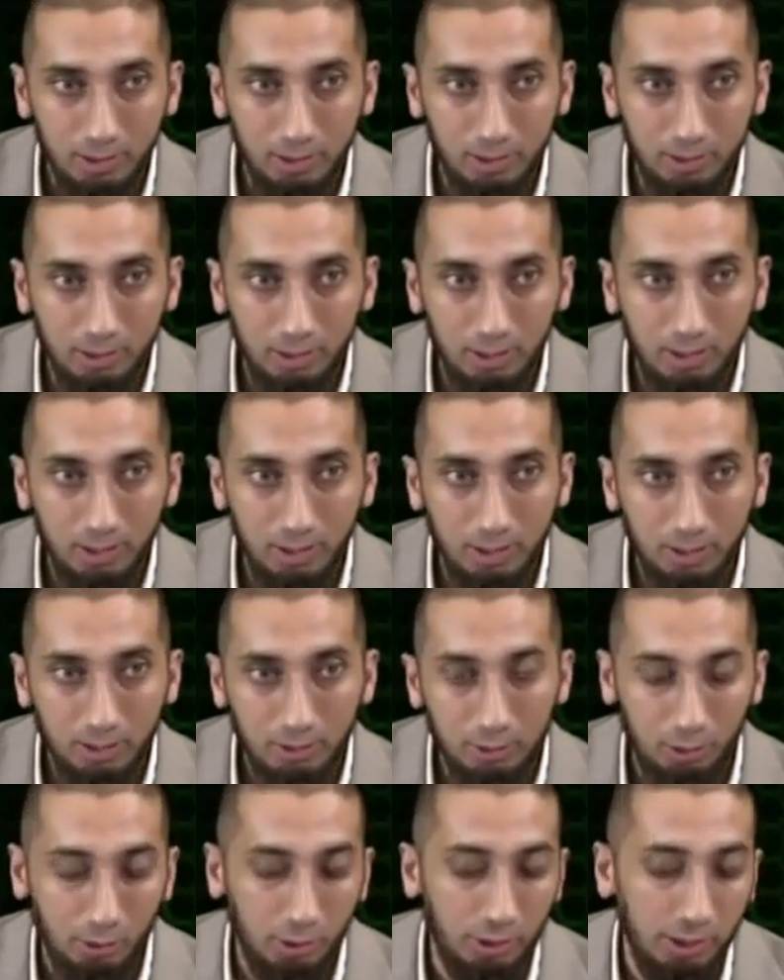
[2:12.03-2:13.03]
You see?
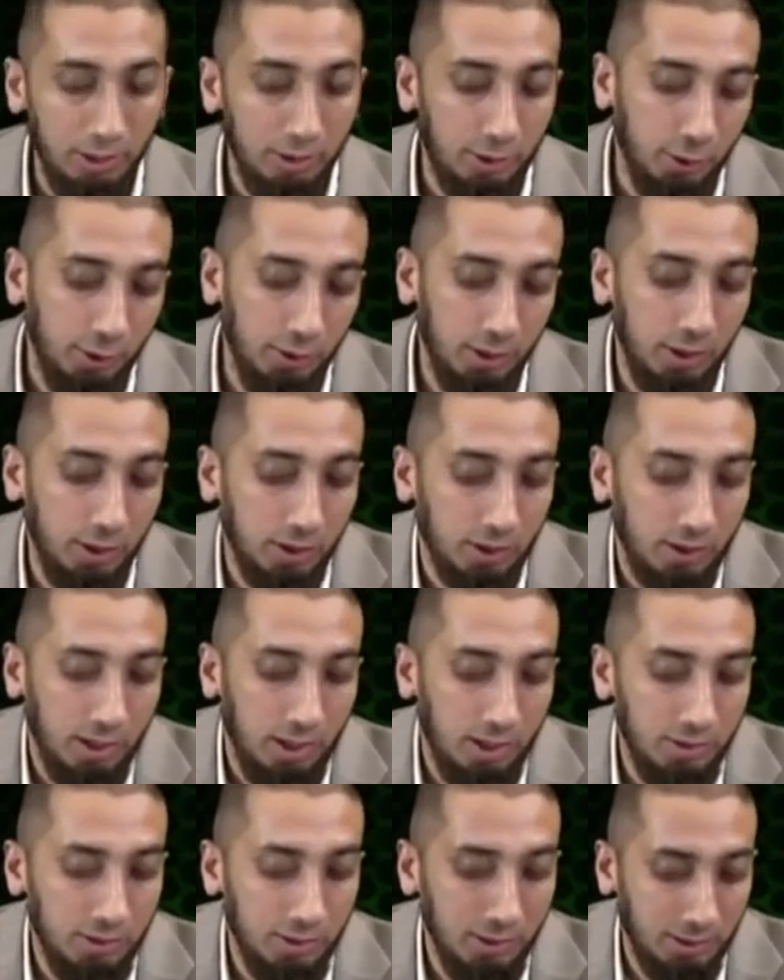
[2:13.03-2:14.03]
So your inner
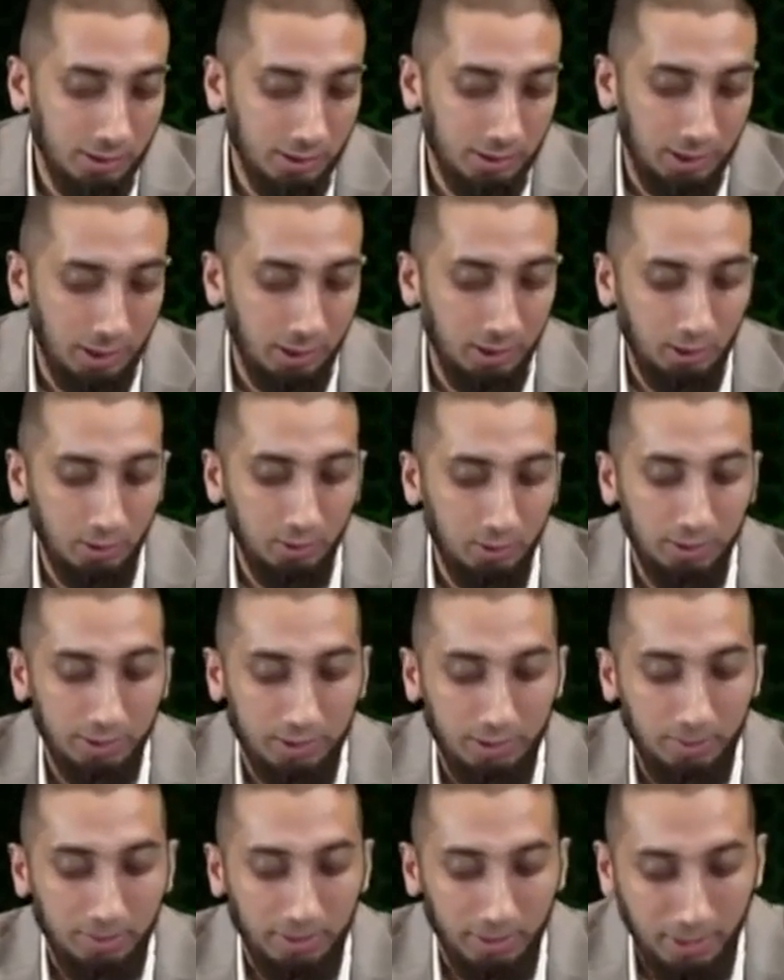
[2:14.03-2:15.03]
conscience is telling you
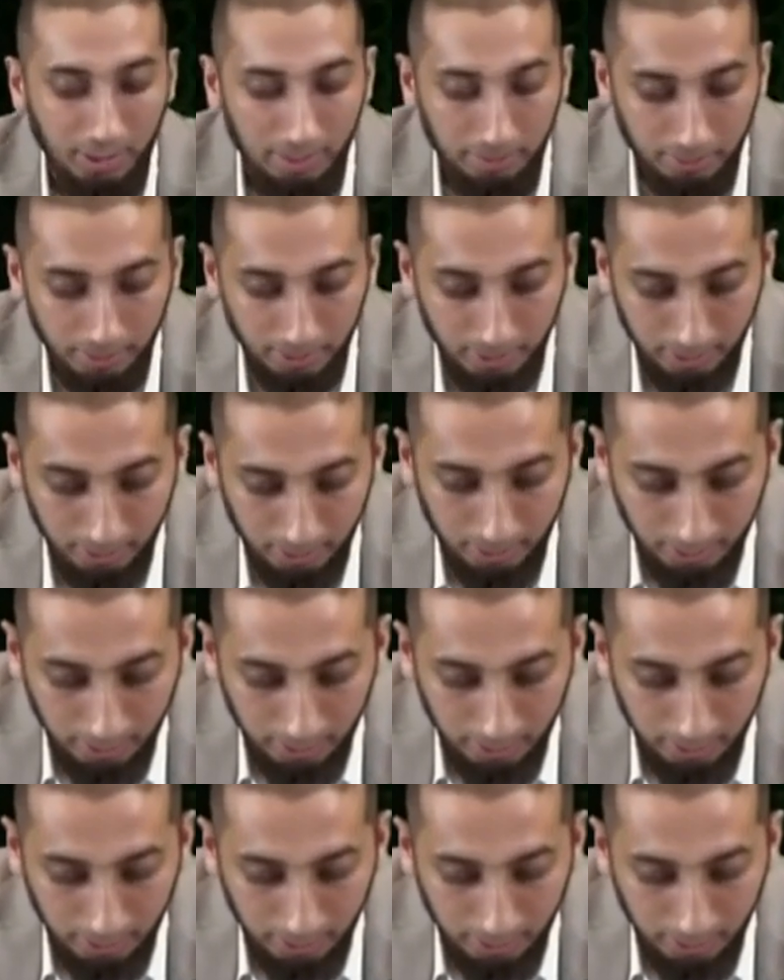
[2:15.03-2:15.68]
there's something up.